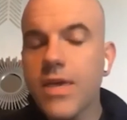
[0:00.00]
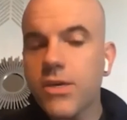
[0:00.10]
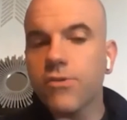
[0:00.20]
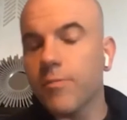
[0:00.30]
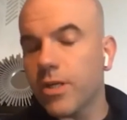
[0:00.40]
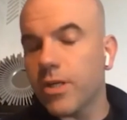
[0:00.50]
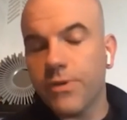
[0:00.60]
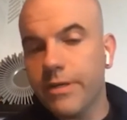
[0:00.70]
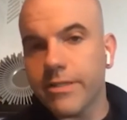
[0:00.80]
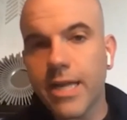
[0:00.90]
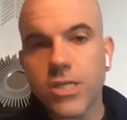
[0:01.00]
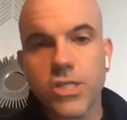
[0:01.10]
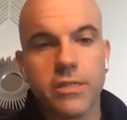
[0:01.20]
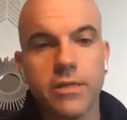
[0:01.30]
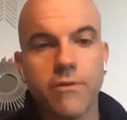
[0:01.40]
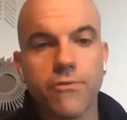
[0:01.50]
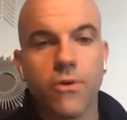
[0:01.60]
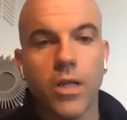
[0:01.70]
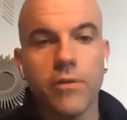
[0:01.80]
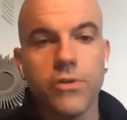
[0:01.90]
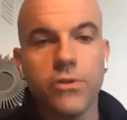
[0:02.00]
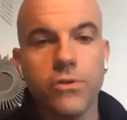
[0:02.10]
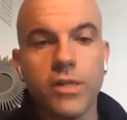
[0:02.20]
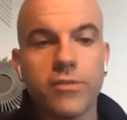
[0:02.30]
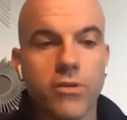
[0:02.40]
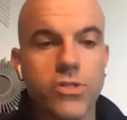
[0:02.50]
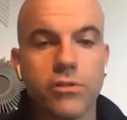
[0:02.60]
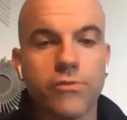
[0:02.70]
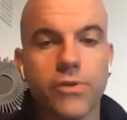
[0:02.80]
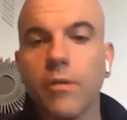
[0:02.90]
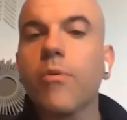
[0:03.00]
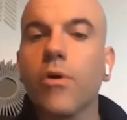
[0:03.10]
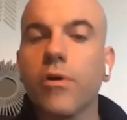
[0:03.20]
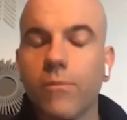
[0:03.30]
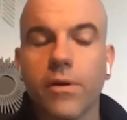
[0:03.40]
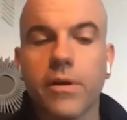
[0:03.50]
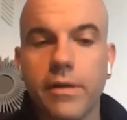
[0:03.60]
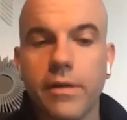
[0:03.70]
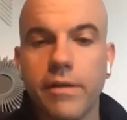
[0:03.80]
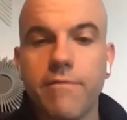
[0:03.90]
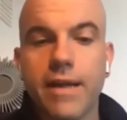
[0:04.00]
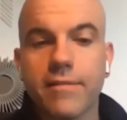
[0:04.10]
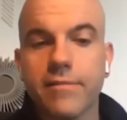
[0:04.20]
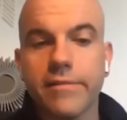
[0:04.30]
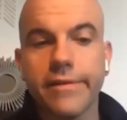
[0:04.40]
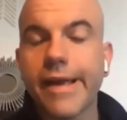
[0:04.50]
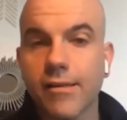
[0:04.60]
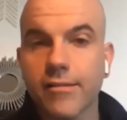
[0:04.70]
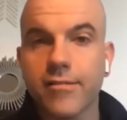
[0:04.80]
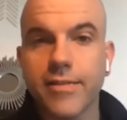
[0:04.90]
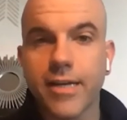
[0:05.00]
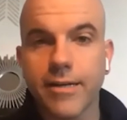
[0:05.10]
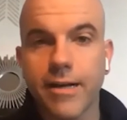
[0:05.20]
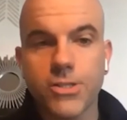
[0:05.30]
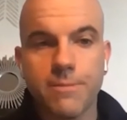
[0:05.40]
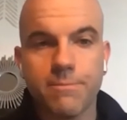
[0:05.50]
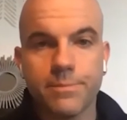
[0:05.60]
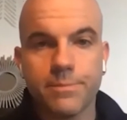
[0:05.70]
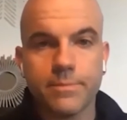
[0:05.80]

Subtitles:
Thank you so much for your attention, and for all of you researchers for your important work in advancing dialysis technology.